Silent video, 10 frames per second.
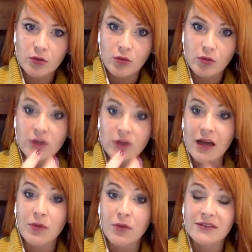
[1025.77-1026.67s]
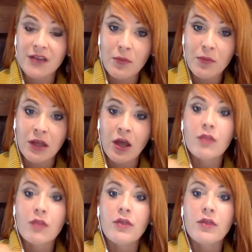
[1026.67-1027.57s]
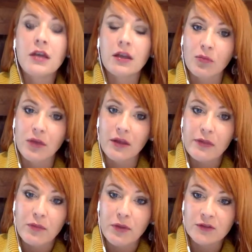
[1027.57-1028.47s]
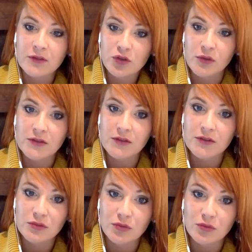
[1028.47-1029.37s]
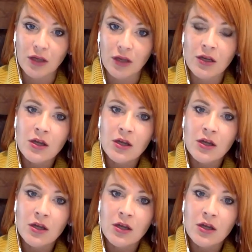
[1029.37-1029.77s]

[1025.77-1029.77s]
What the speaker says: what's happening is happening, they might not make the best choices, right?